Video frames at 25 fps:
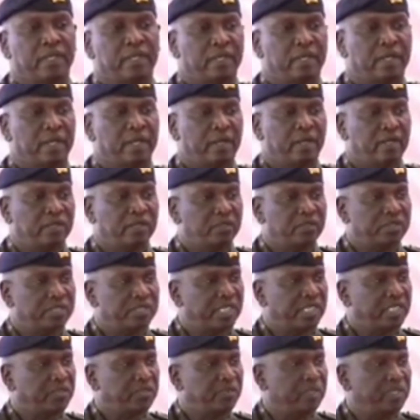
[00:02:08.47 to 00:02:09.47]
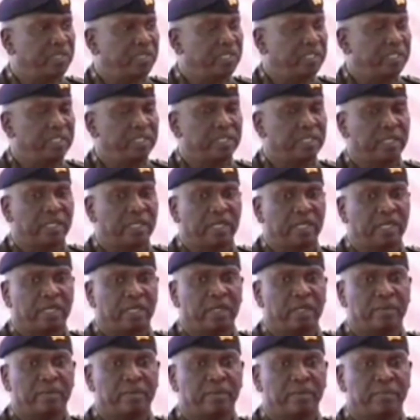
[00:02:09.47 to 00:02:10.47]
Uh, to start with,
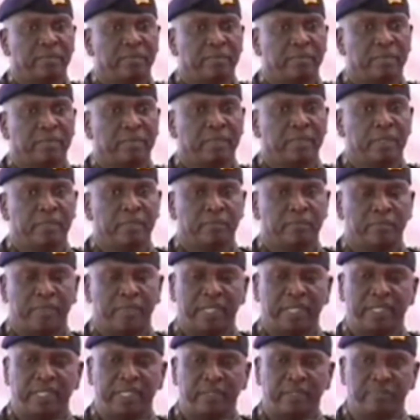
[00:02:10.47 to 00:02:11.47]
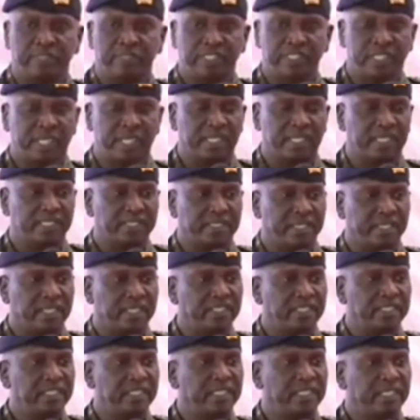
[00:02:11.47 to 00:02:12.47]
uh, my name is Douglas
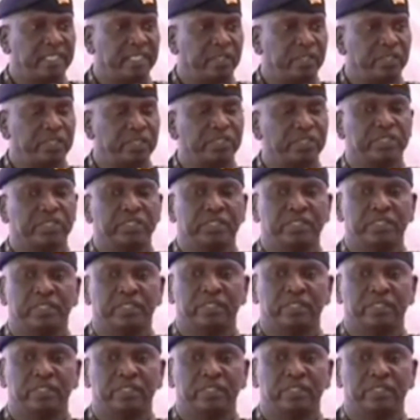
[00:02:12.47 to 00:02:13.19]
Kanja Kirocho,